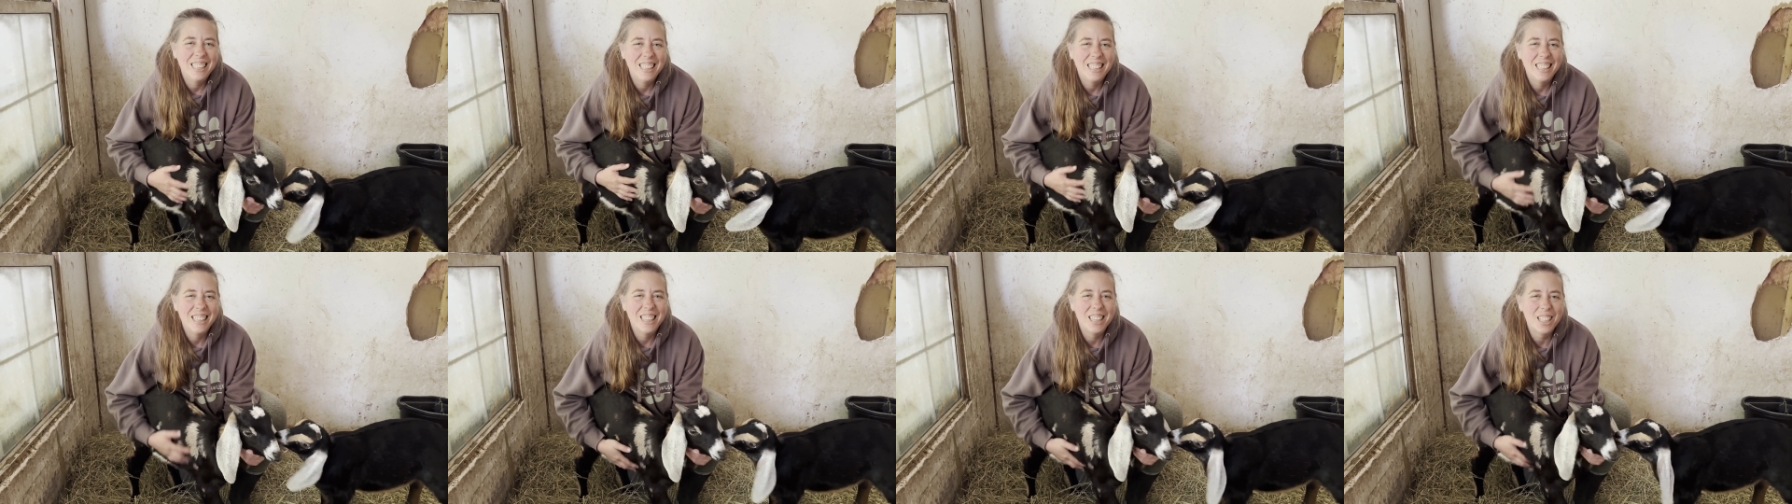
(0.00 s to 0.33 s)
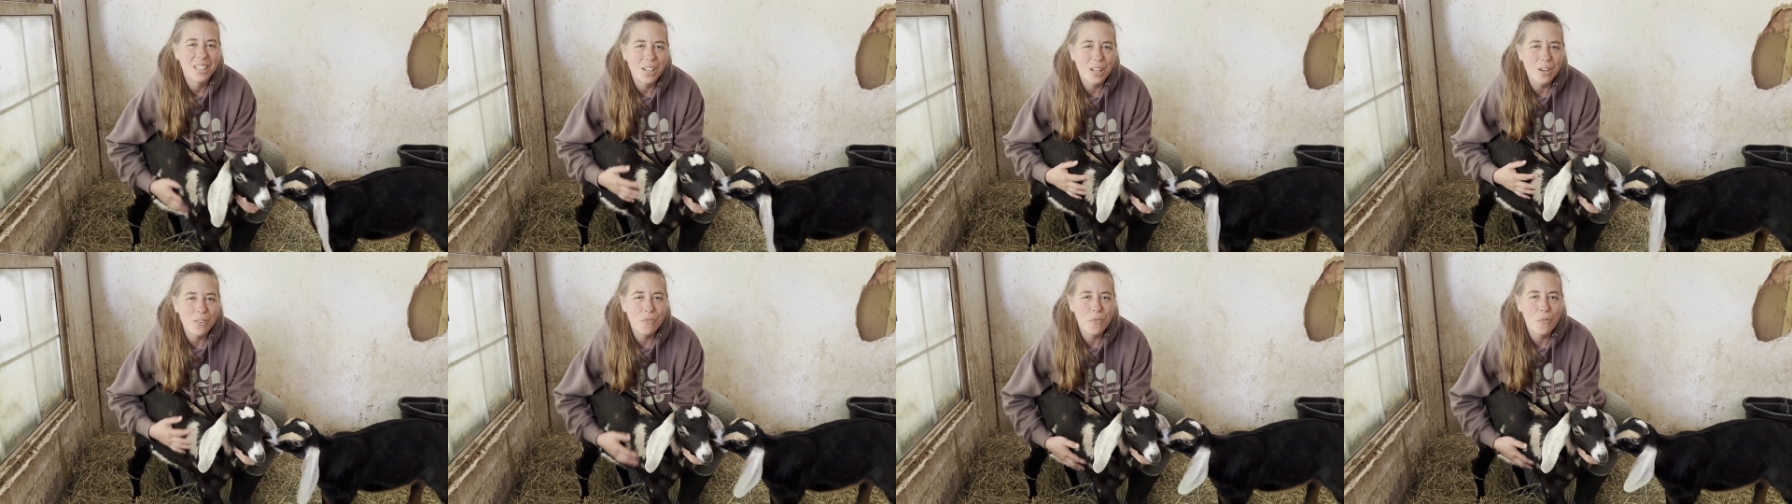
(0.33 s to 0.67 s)

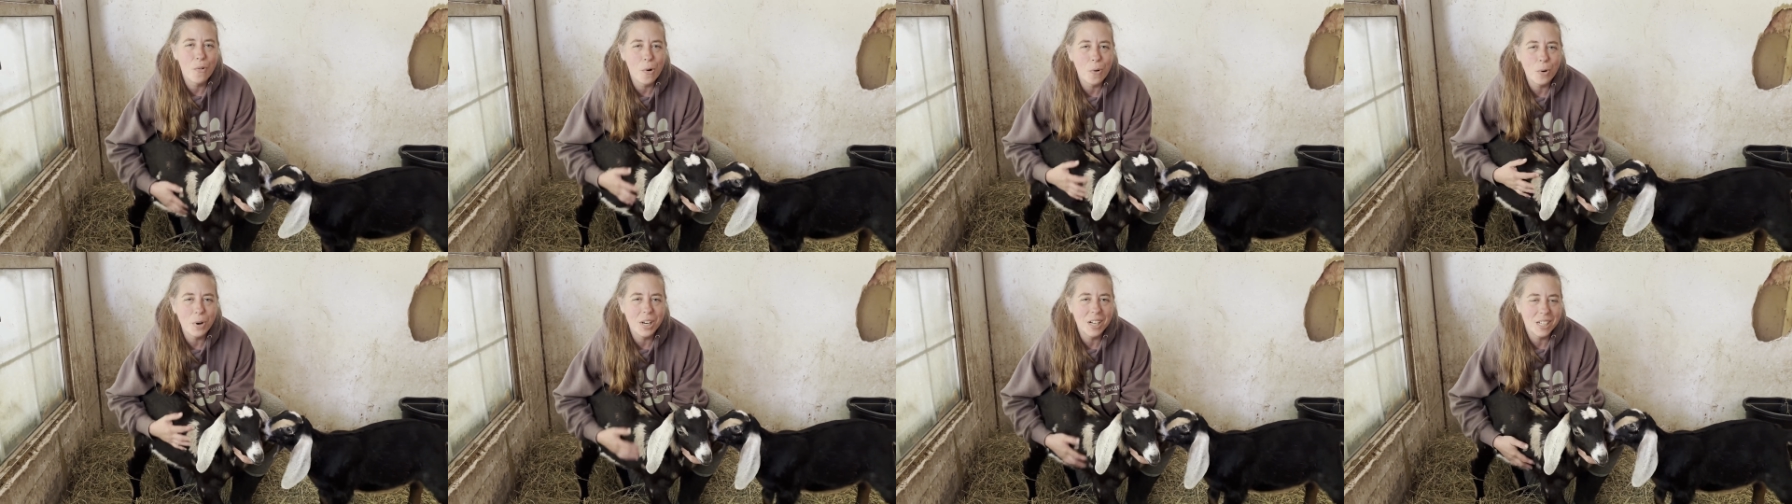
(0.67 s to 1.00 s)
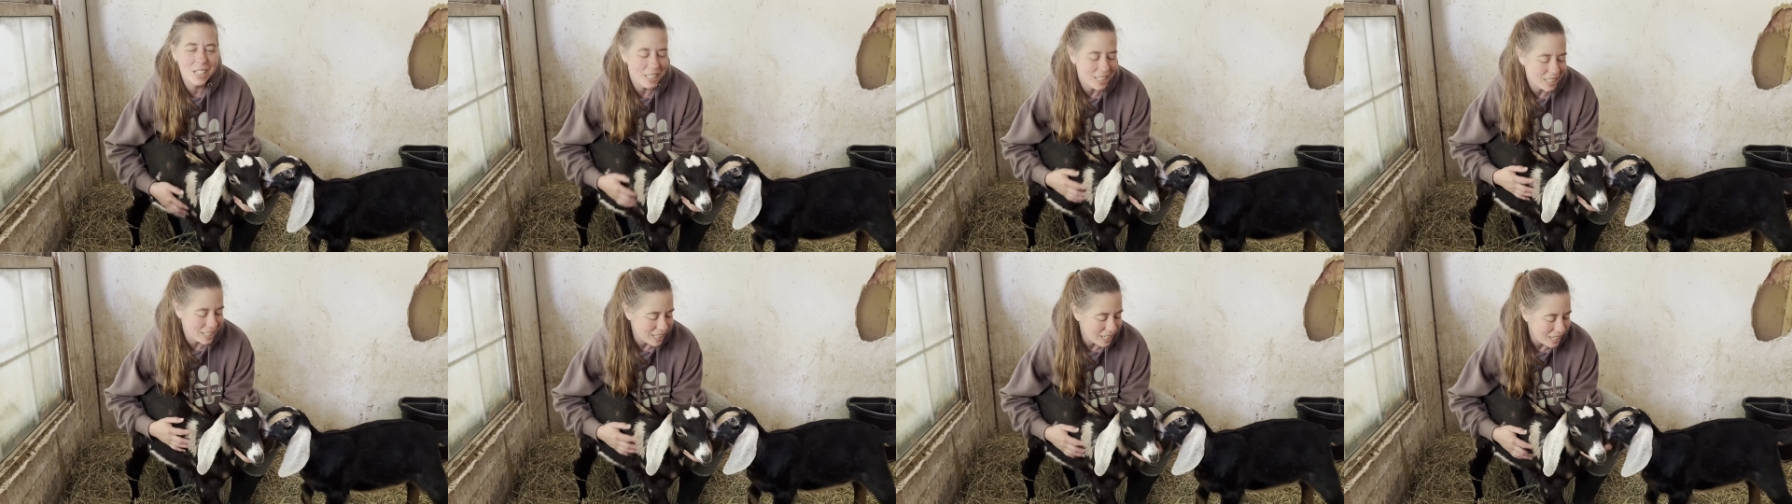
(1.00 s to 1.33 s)
looking forward
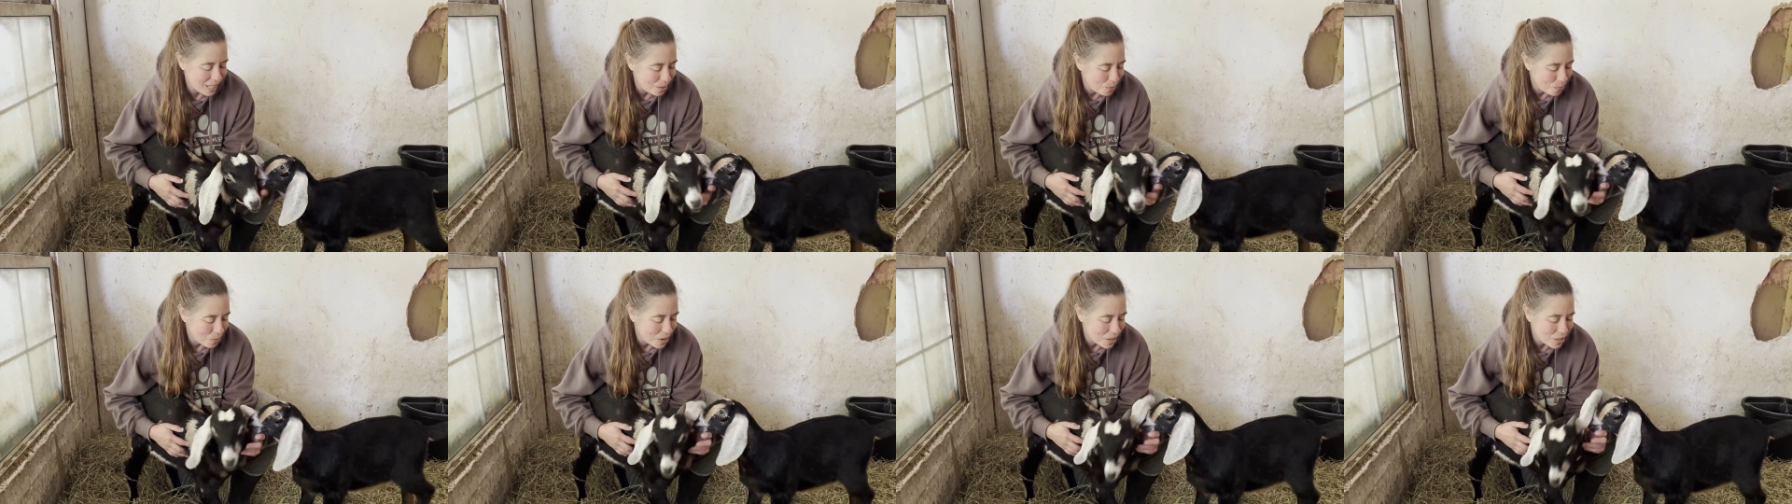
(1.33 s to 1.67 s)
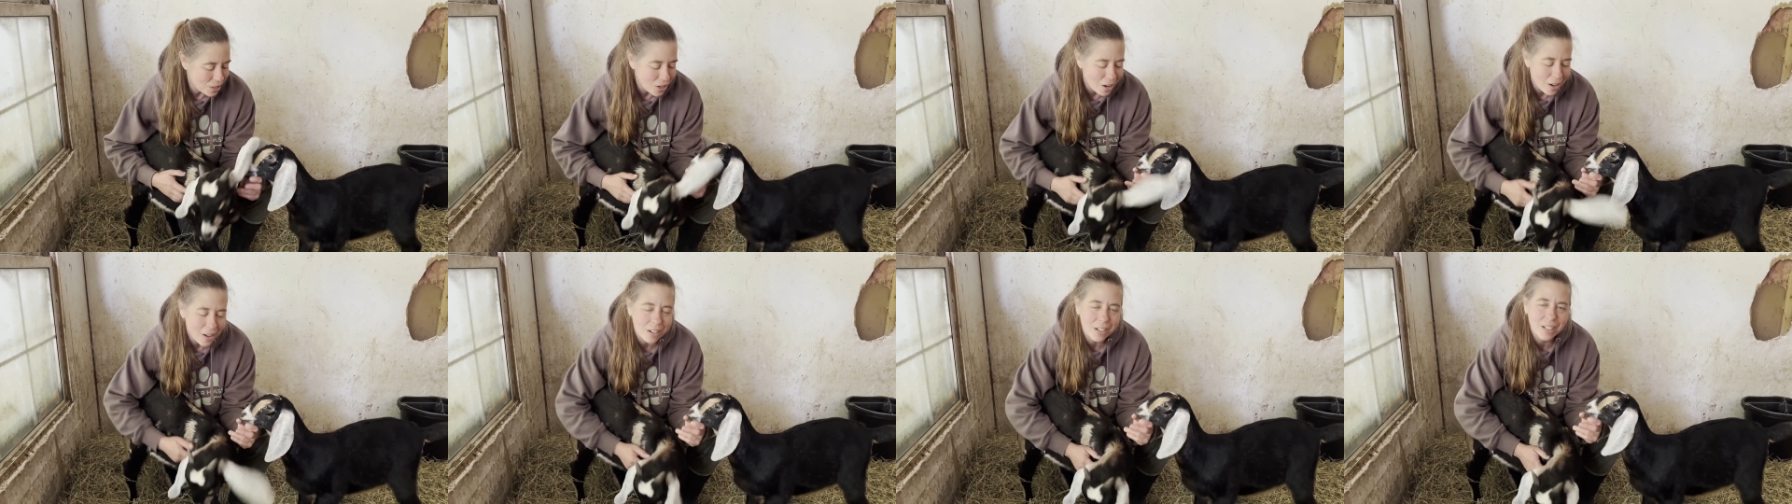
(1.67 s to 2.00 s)
to seeing what
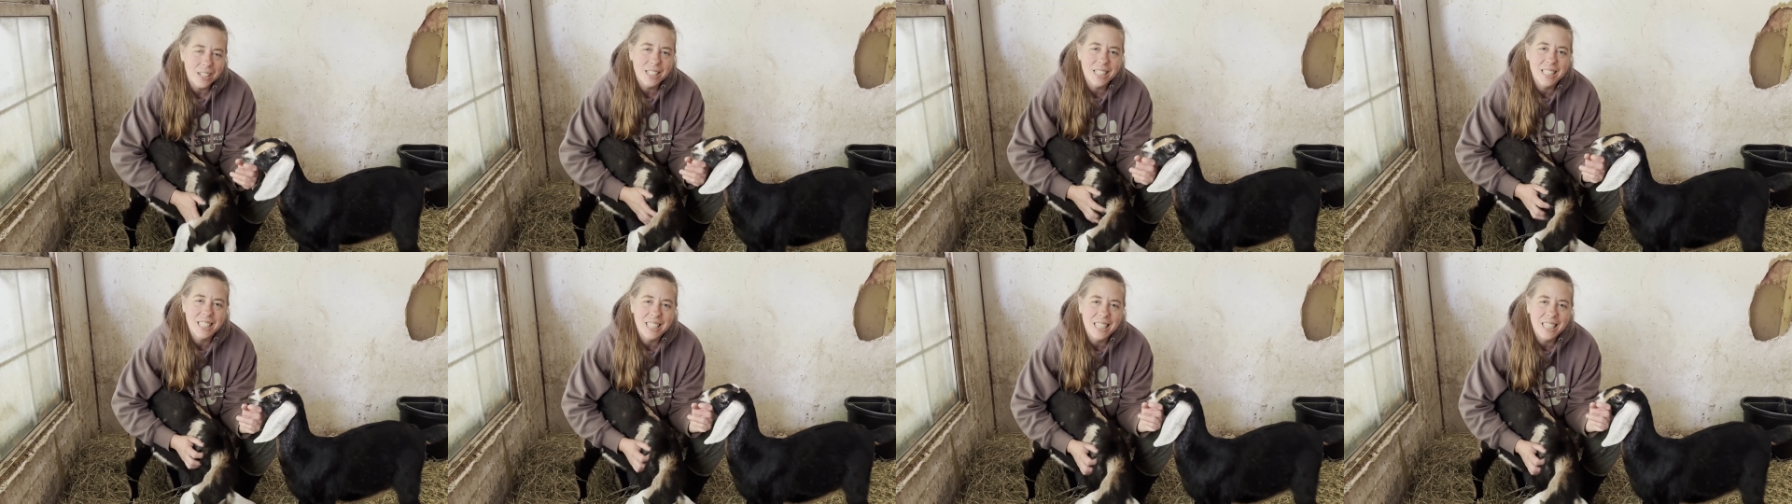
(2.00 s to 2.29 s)
daughters